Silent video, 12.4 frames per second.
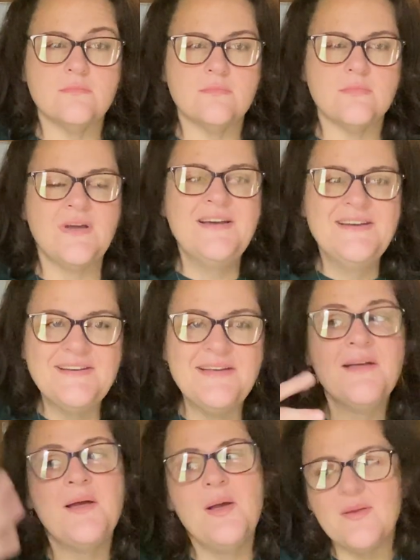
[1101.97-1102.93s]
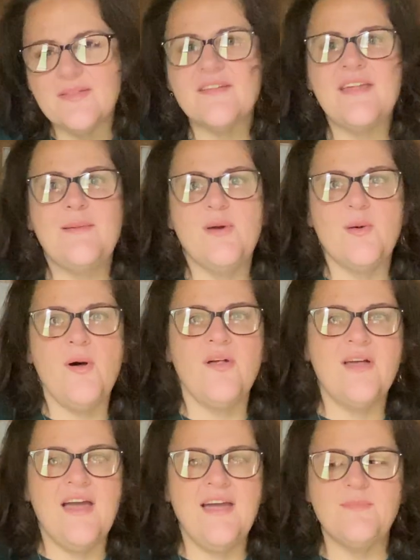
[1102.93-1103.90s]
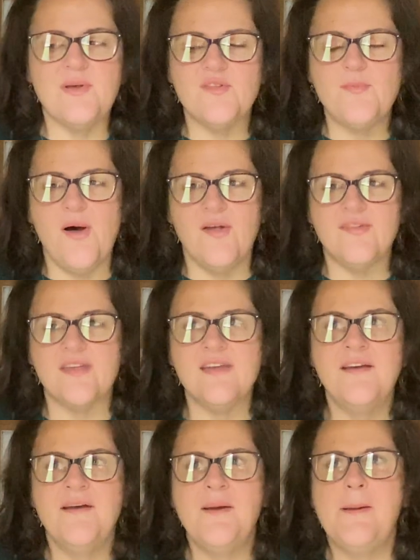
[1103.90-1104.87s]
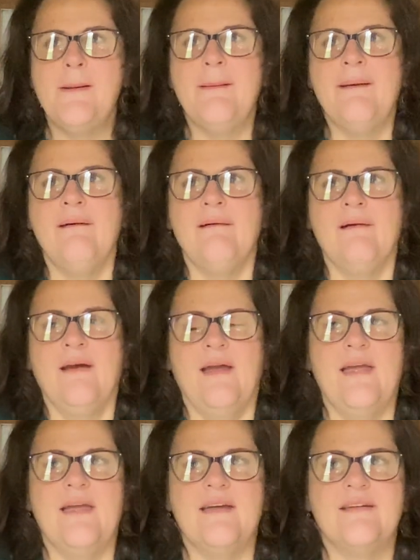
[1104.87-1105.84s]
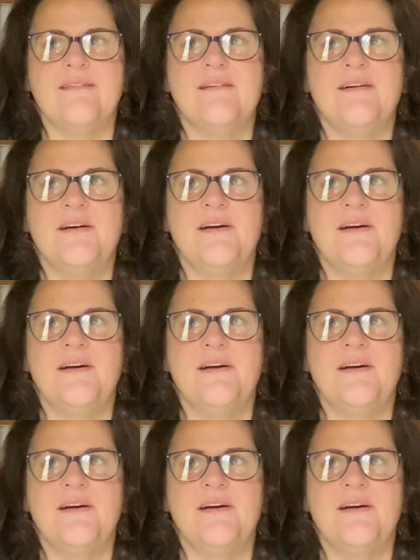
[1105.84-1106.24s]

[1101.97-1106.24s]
It's because I had Bell's palsy, and